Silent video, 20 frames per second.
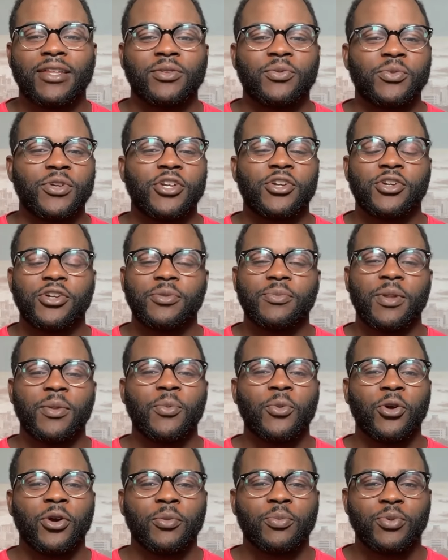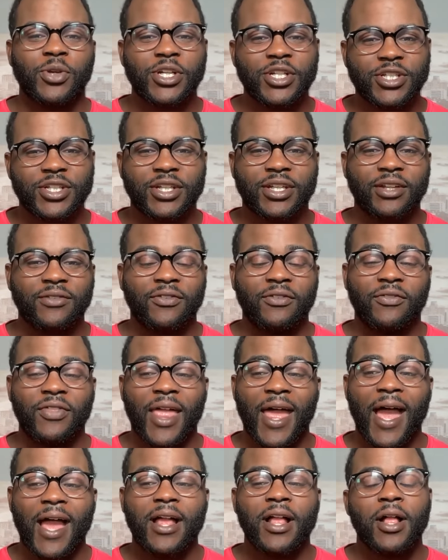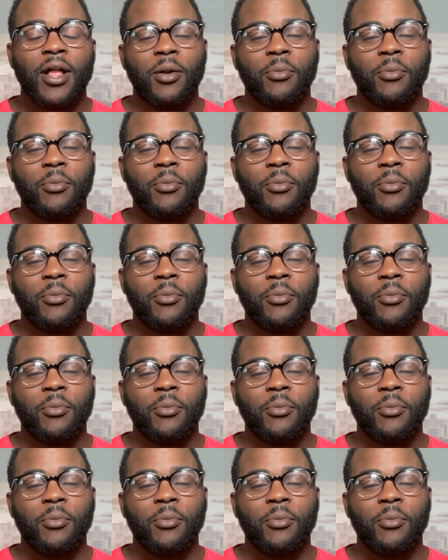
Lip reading: and we couldn't be more appreciative of that.